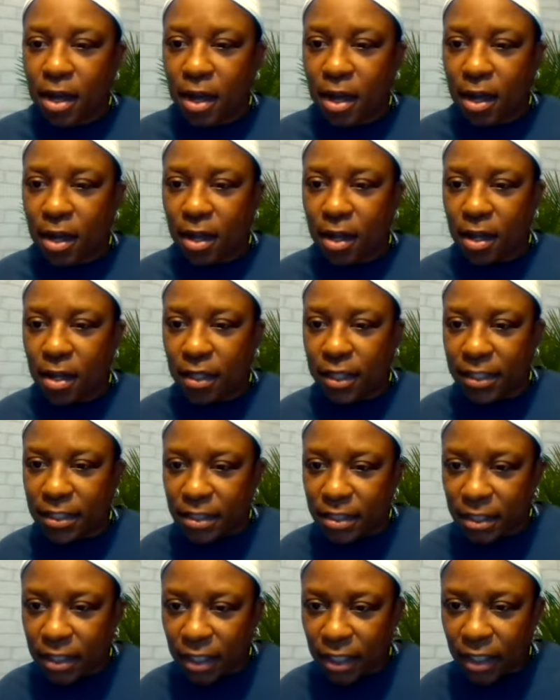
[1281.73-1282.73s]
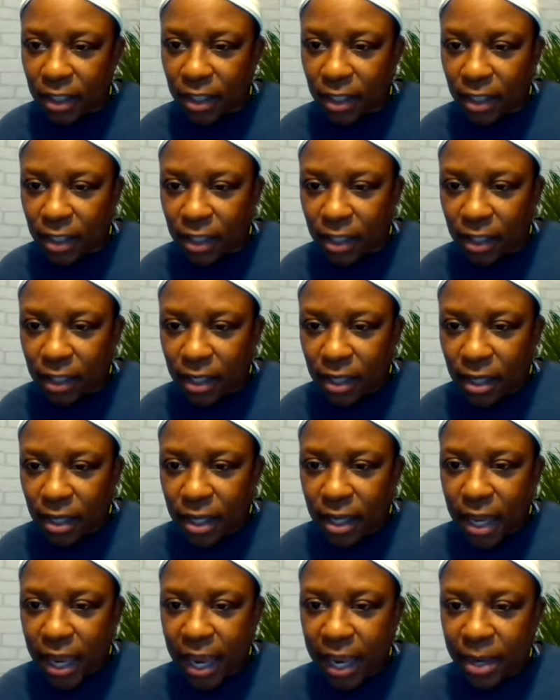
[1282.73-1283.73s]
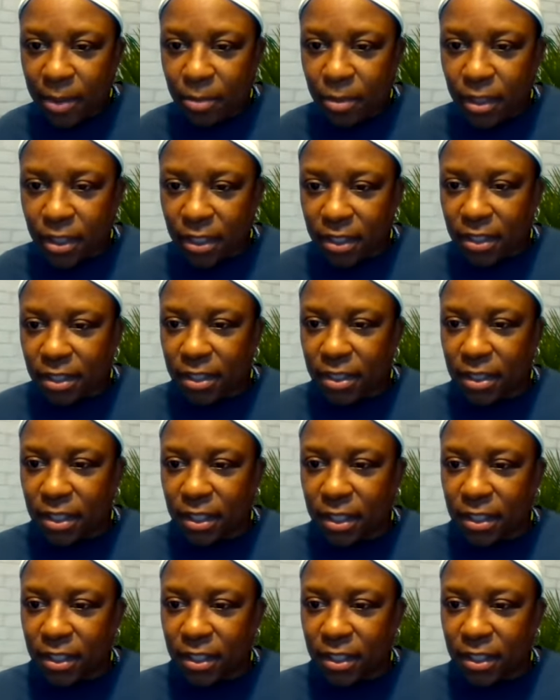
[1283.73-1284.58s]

Uh, let's see. Amos,